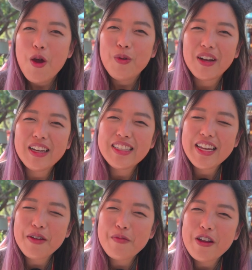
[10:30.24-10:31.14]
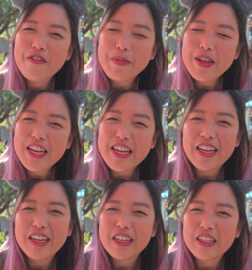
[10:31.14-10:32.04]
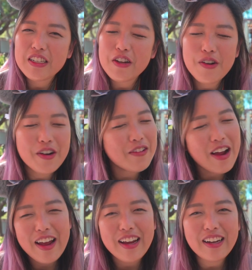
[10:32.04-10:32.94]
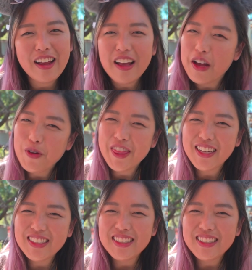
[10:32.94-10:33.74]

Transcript: We're gonna take a break from eating and go on a ride. Come with us.